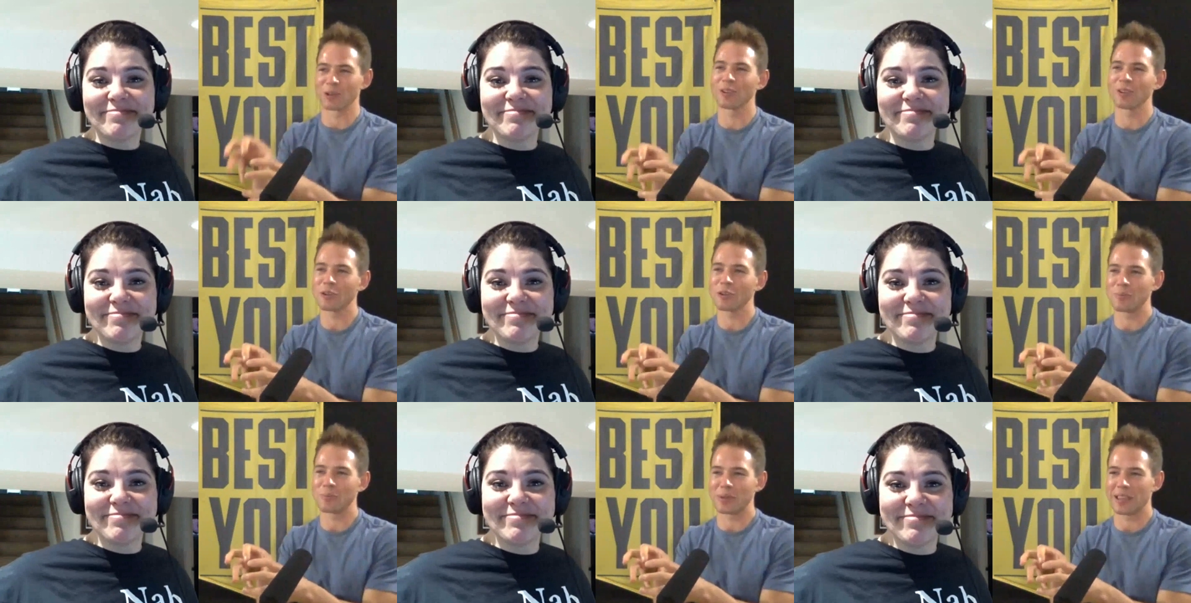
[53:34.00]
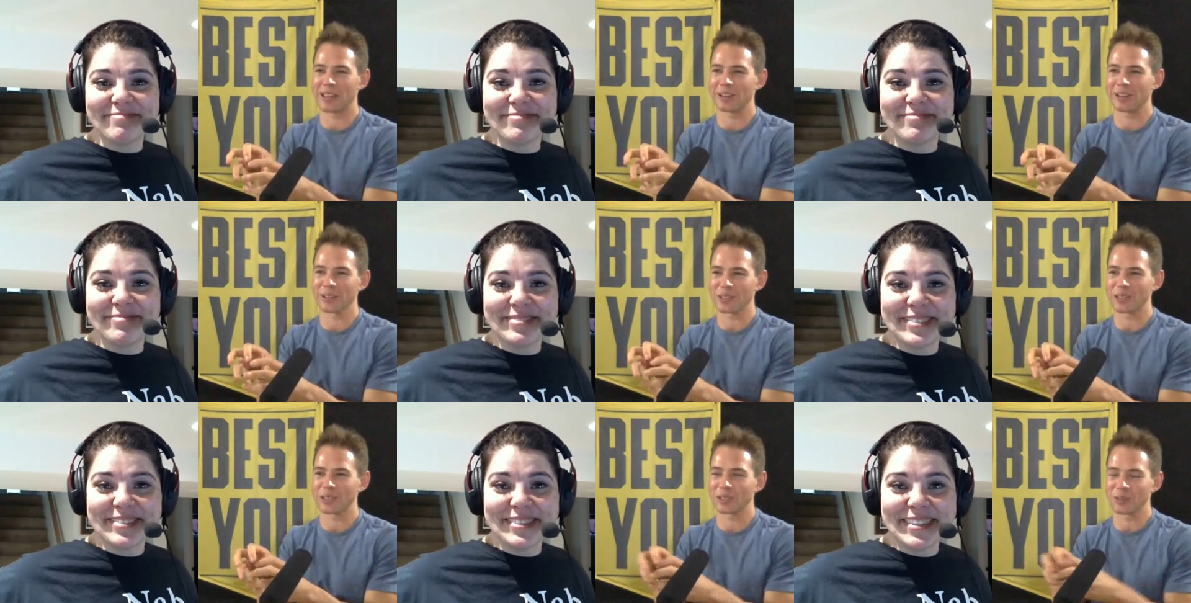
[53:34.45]
Speaker 1: improve your
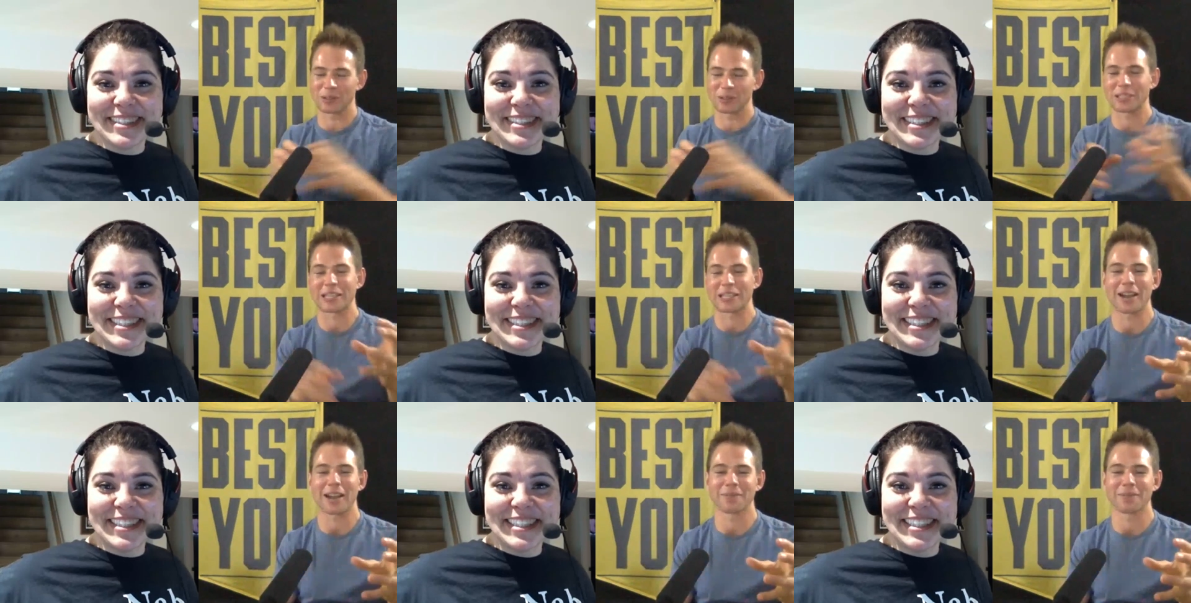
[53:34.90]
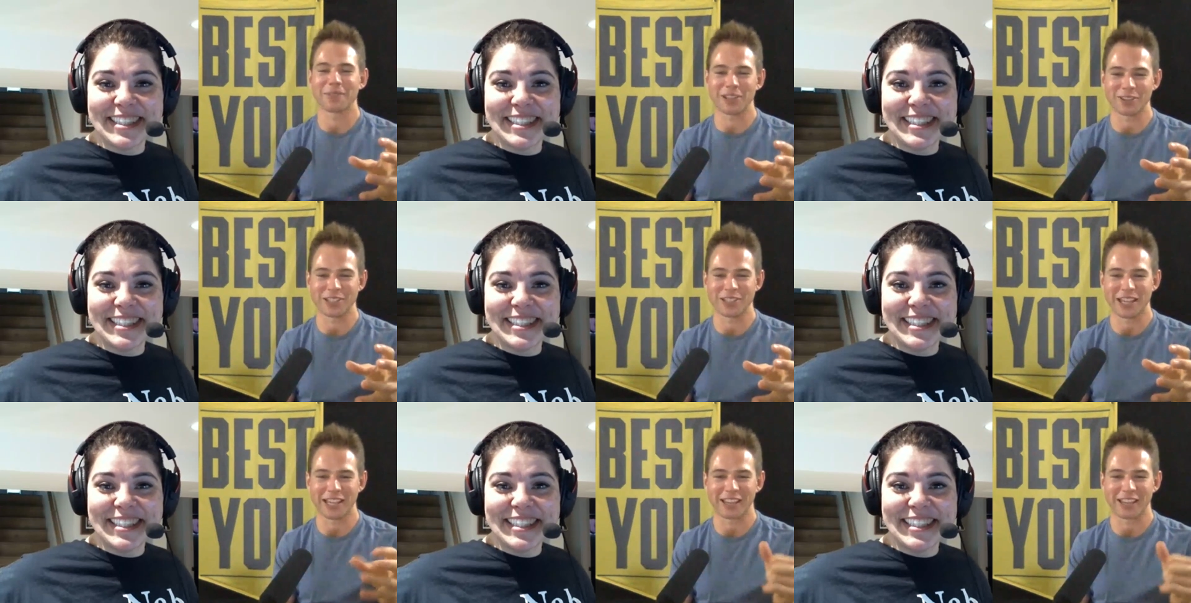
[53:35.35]
piano skills with the
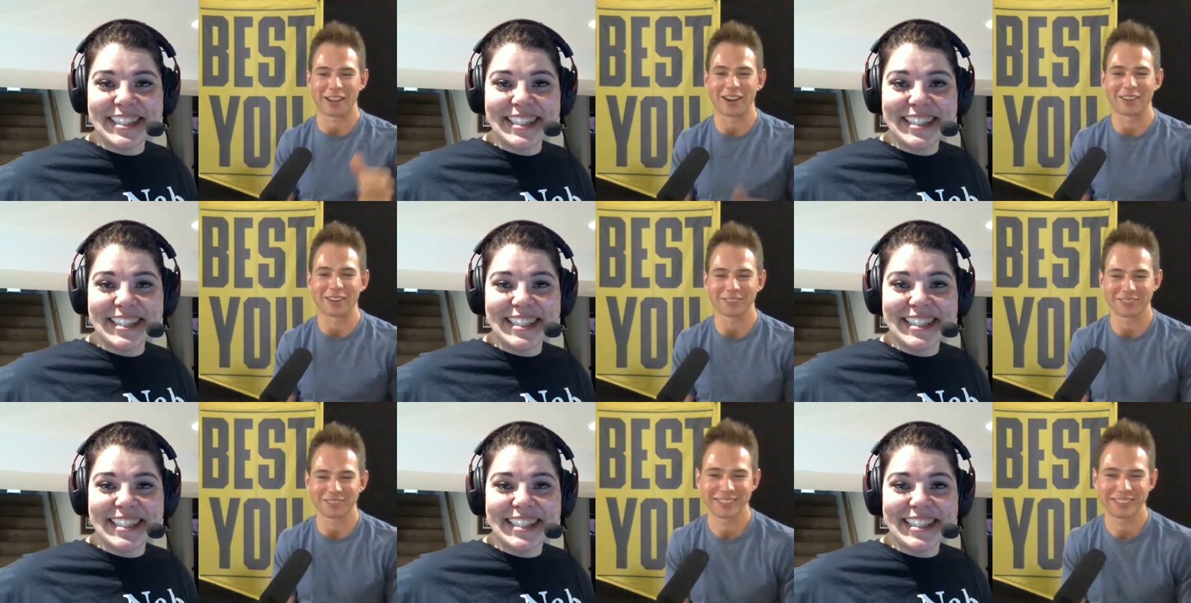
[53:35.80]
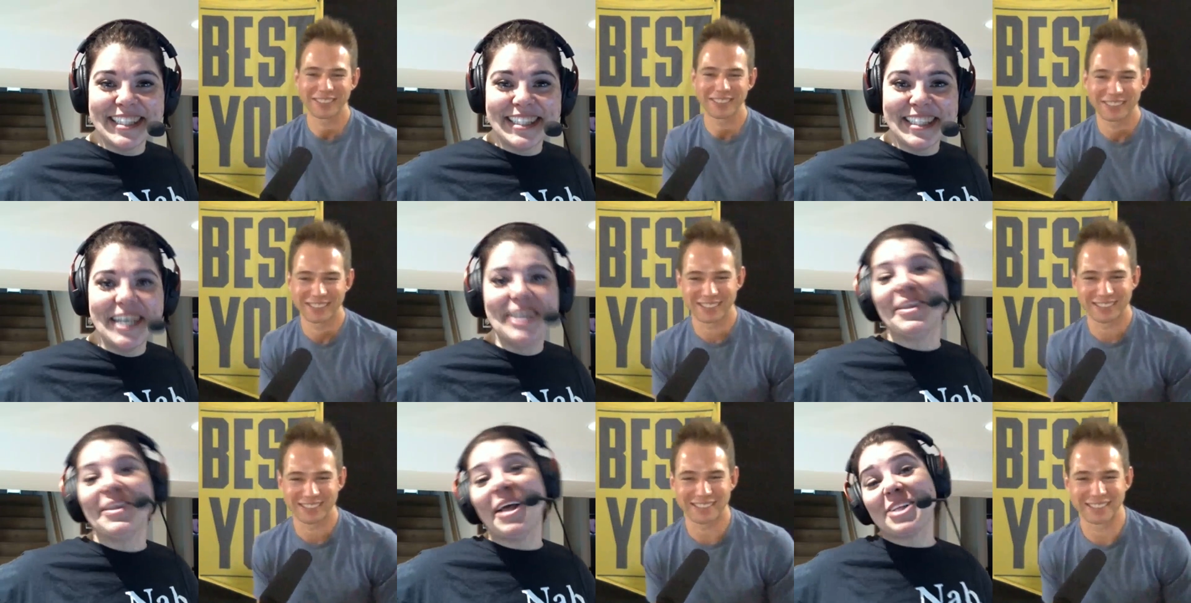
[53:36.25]
time that you're taking
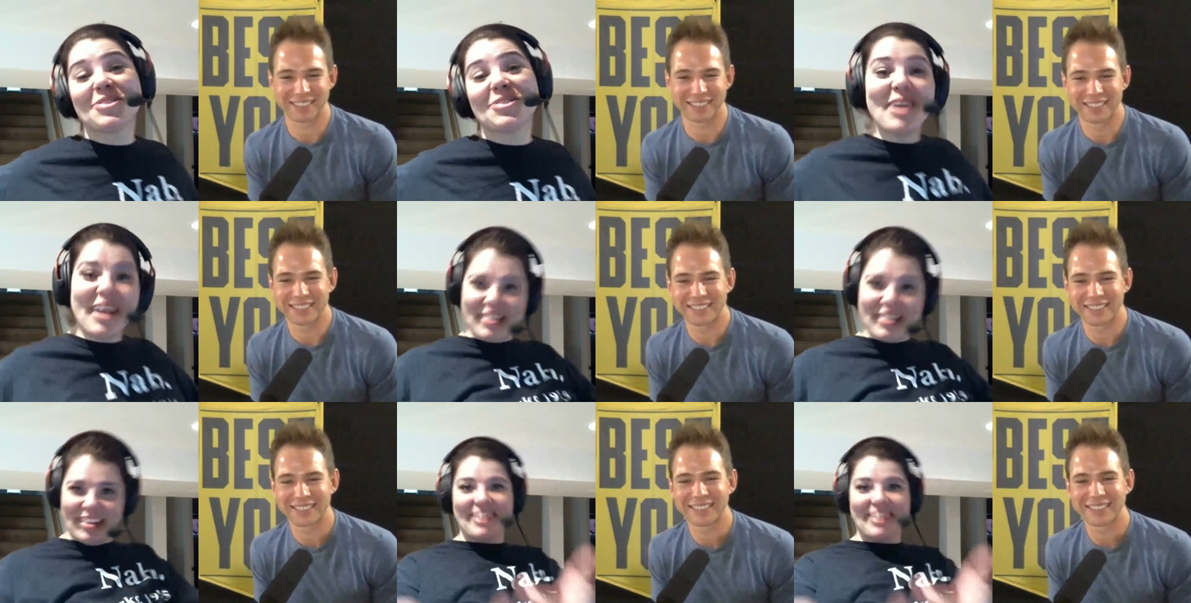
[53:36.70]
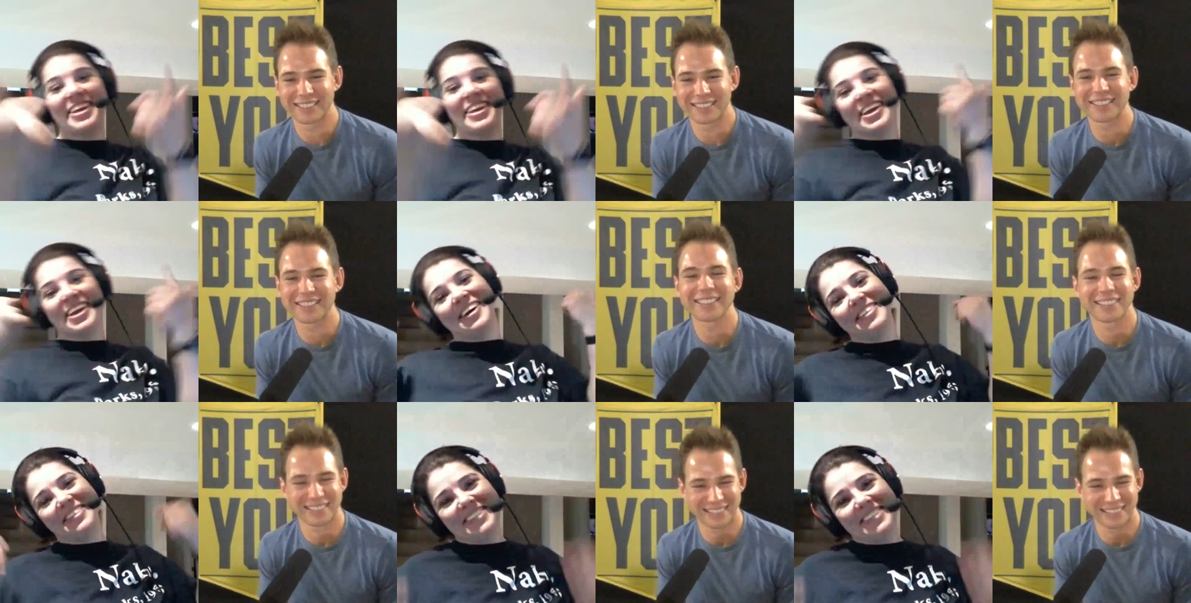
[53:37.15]
off.
Speaker 2: That's uh, there
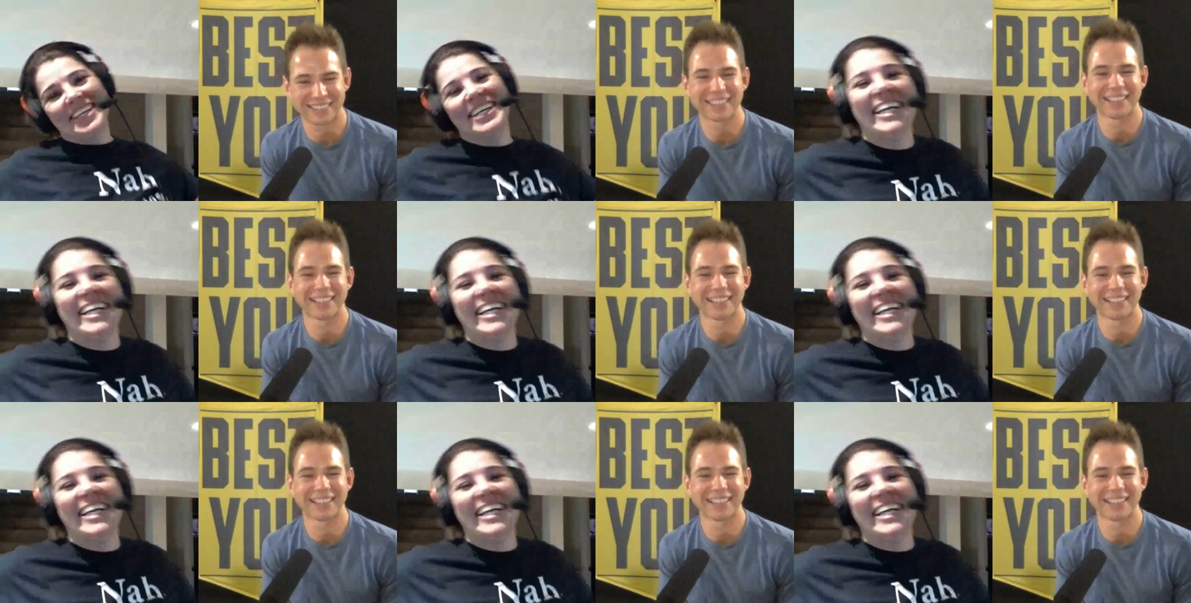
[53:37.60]
you go.